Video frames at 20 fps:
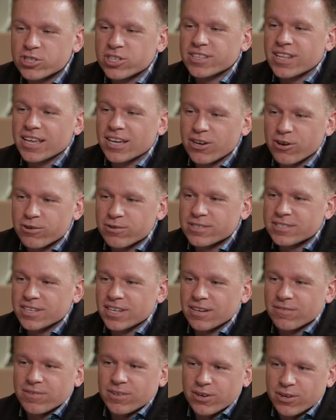should they go
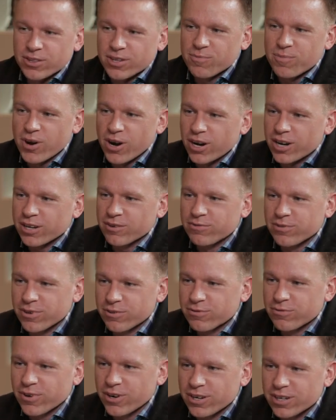see if they're in the market
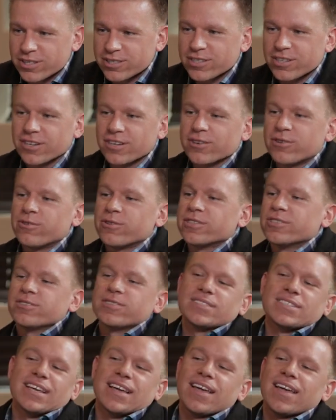for furniture? Who would you
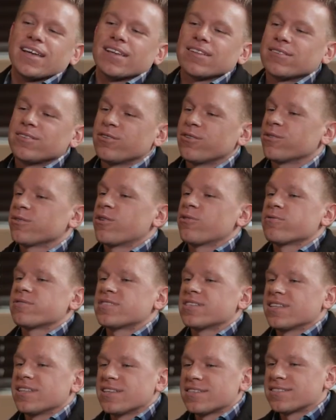say, hey, go
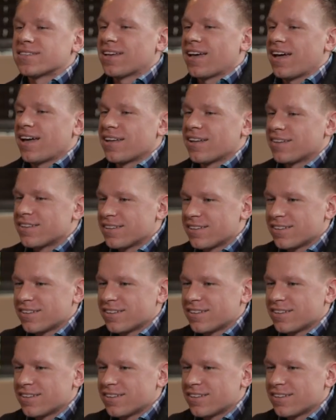see this guy?